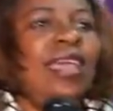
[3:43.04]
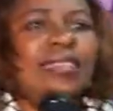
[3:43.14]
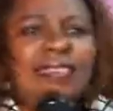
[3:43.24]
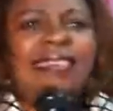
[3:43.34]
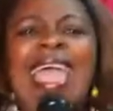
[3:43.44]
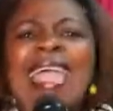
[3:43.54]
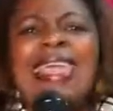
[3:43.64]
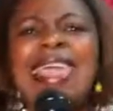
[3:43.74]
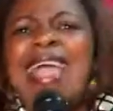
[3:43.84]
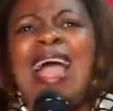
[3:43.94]
It's
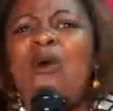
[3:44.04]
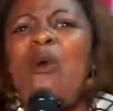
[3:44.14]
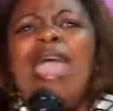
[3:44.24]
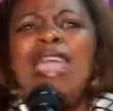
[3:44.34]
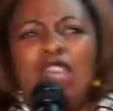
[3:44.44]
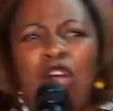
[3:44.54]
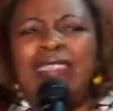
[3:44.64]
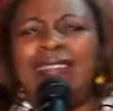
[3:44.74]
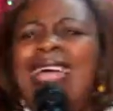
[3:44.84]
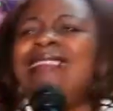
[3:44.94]
taking away
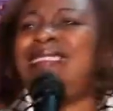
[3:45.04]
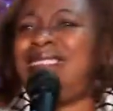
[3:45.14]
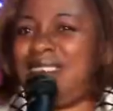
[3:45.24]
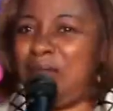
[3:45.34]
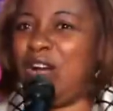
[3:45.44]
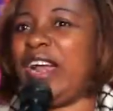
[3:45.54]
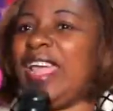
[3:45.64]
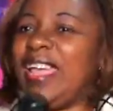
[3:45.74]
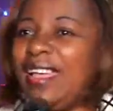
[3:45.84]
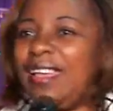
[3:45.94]
your
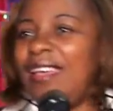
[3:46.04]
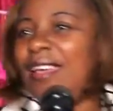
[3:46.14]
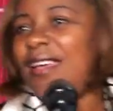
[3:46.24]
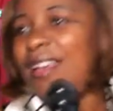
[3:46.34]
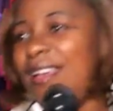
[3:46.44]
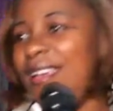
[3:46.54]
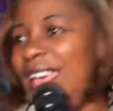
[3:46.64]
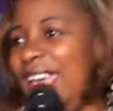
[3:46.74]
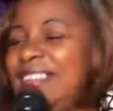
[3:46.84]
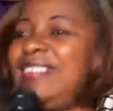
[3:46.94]
testimony.
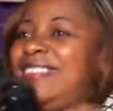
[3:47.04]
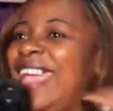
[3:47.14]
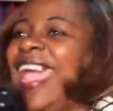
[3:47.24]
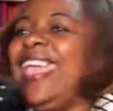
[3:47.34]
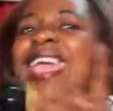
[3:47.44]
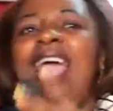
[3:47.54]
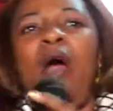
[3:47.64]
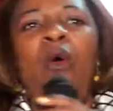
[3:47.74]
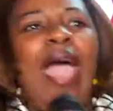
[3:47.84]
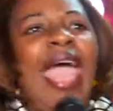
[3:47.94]
It's taking
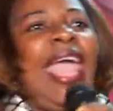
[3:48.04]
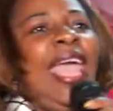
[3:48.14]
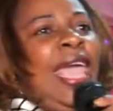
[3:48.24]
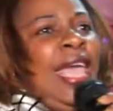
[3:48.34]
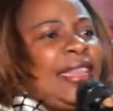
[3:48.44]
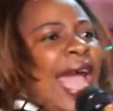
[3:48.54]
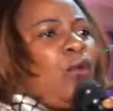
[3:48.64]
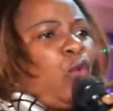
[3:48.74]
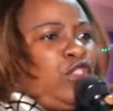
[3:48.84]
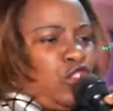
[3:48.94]
away
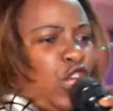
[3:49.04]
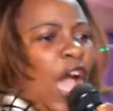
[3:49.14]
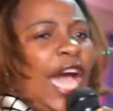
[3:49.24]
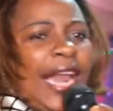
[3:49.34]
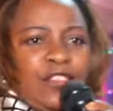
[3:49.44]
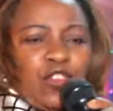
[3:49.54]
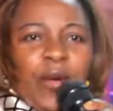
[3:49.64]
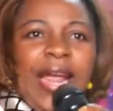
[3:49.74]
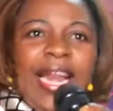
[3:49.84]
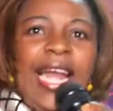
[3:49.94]
that which God has
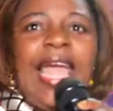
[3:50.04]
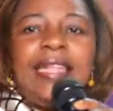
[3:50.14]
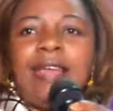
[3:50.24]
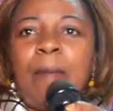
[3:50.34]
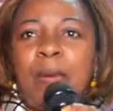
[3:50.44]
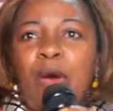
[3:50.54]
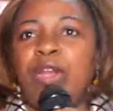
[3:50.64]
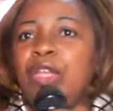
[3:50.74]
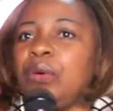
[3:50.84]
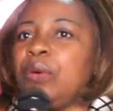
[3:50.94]
already laid
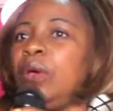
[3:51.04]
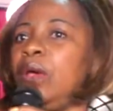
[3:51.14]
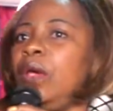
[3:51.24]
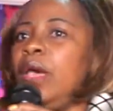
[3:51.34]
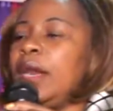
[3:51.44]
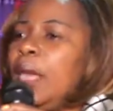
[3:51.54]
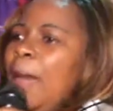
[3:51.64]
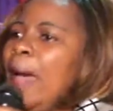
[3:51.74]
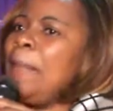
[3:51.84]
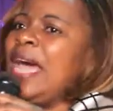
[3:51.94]
upon you.
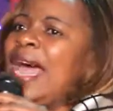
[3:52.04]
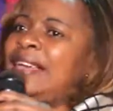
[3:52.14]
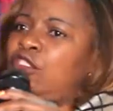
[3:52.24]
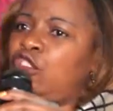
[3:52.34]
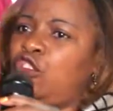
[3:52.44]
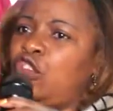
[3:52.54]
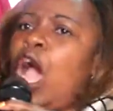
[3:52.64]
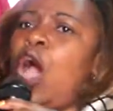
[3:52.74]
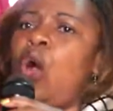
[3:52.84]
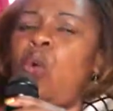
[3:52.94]
Remember that
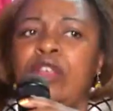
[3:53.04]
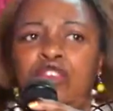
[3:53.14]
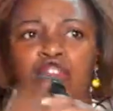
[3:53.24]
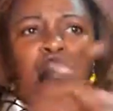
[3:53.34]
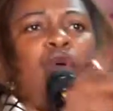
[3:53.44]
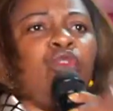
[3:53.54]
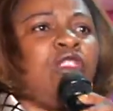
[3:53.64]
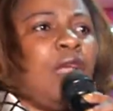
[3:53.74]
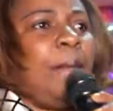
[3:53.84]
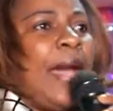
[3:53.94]
Saul was
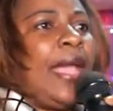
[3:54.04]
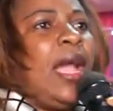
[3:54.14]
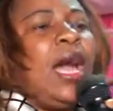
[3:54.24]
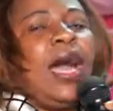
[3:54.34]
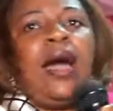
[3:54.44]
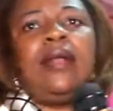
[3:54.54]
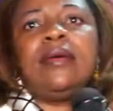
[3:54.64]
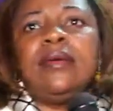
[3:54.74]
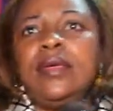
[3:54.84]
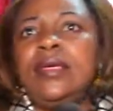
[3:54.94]
chosen by God.
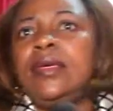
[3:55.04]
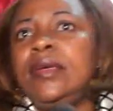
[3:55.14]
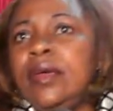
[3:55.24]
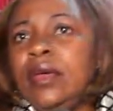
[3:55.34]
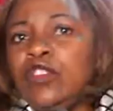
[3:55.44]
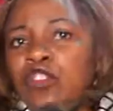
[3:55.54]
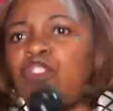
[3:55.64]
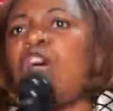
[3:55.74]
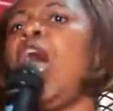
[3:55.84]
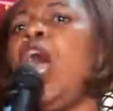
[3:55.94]

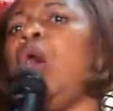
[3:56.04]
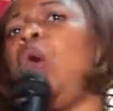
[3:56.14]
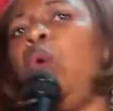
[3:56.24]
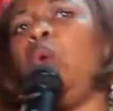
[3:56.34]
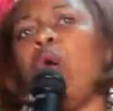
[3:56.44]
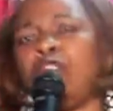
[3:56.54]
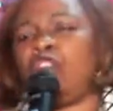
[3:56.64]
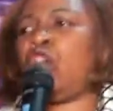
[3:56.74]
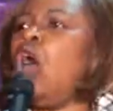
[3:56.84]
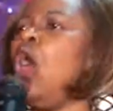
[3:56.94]
Saul
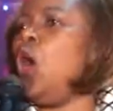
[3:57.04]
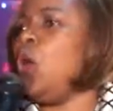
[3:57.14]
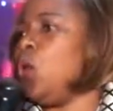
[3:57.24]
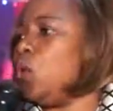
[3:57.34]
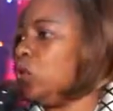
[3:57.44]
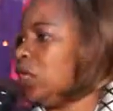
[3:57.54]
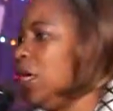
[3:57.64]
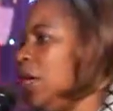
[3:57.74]
was called